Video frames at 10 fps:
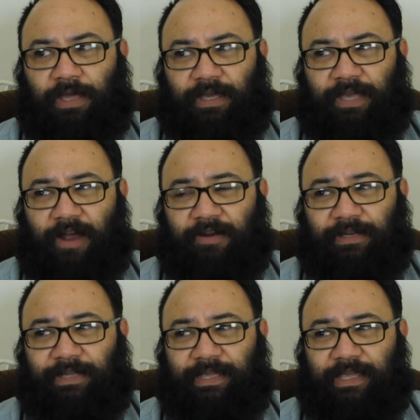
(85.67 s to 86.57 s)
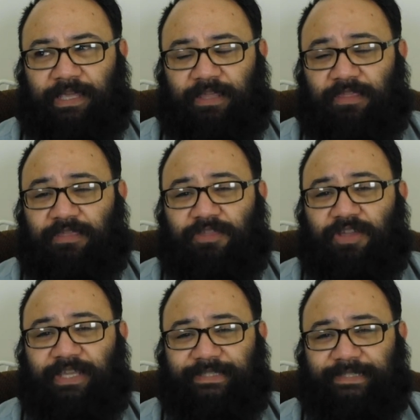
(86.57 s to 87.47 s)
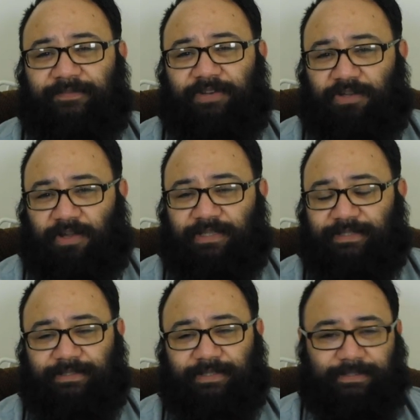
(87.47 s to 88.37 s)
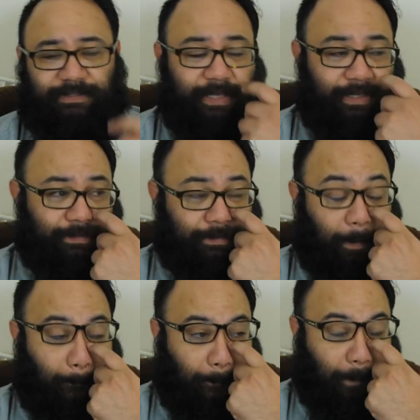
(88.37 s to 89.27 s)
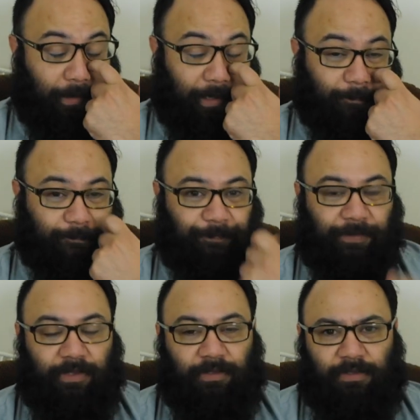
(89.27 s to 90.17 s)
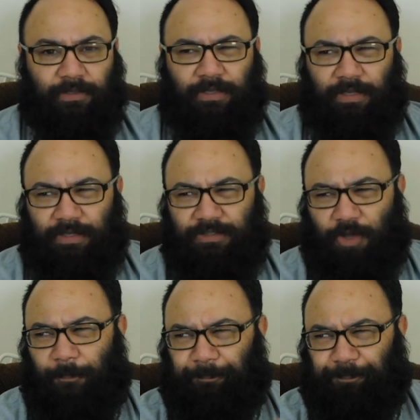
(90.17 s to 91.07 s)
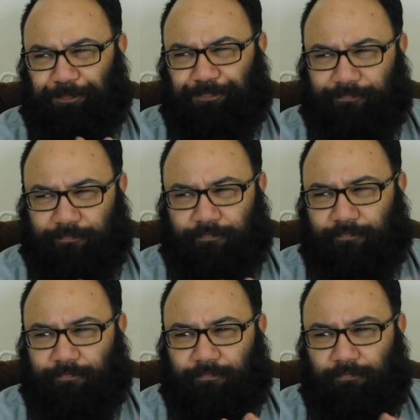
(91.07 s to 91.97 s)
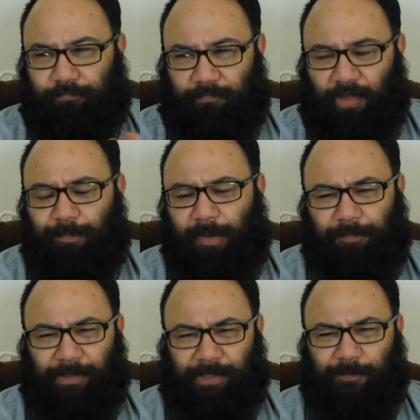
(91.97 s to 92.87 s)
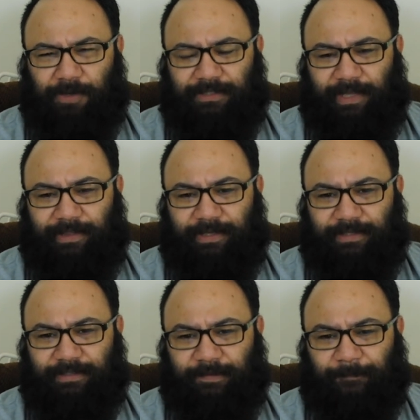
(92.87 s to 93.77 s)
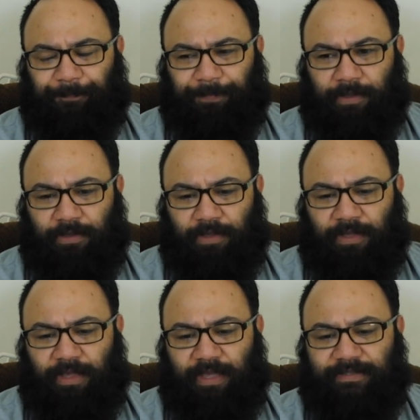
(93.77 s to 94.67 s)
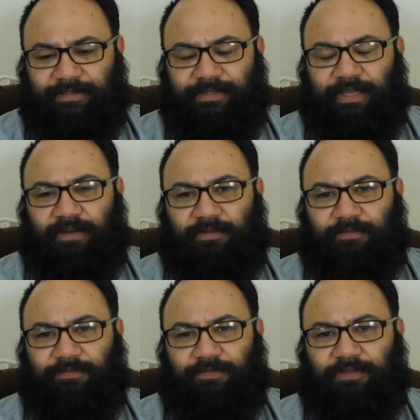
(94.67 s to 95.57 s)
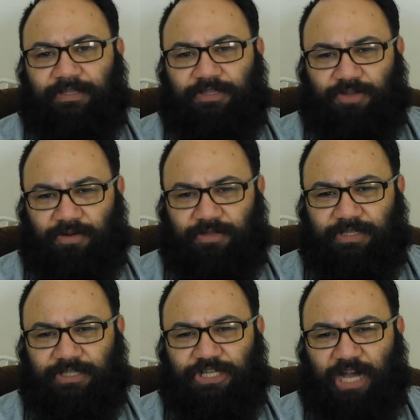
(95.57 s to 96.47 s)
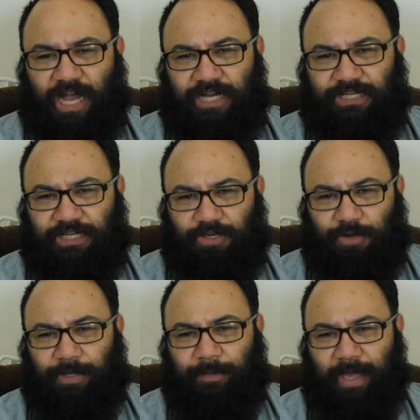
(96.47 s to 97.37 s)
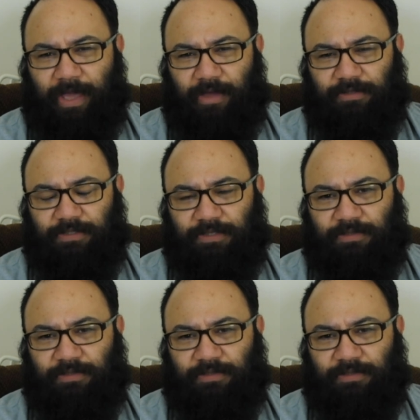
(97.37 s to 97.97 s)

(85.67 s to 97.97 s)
currently $37.60. Okay. So, bulk billing works like this. Instead of the doctor charging you an amount